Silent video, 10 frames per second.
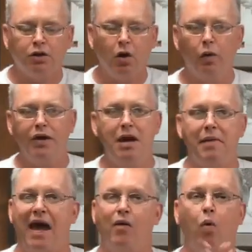told
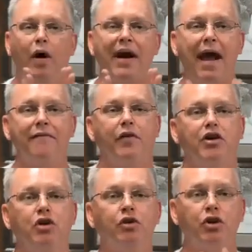them, And
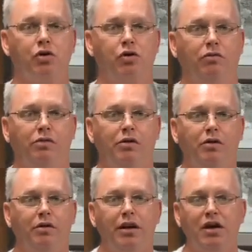whatever you do,
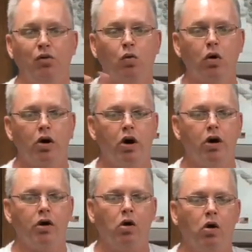in
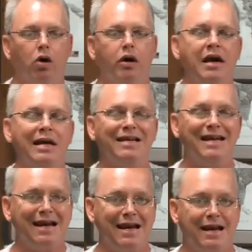word or in
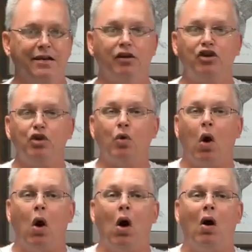deed, do
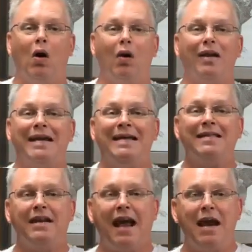all
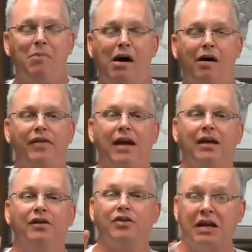in the name of,
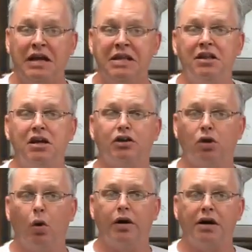that is, in the
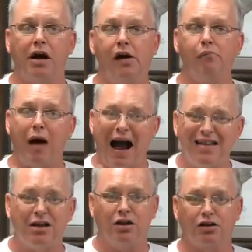authority of,
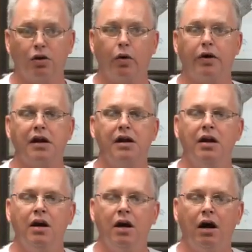by the
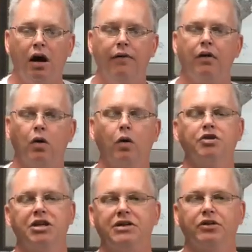authority of the
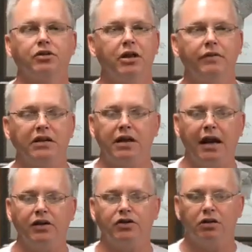Lord Jesus, giving
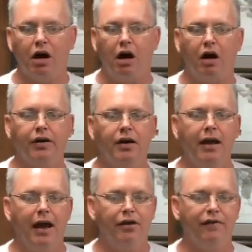thanks to God
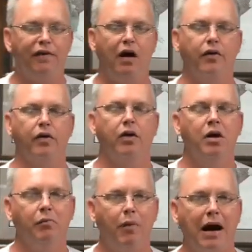and the
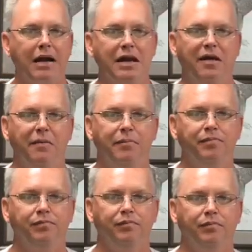Father by
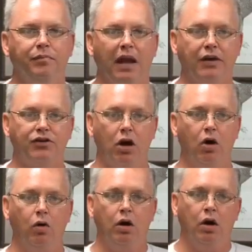Him. And
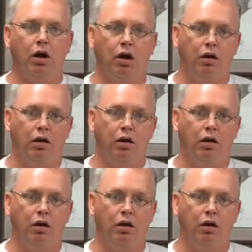so,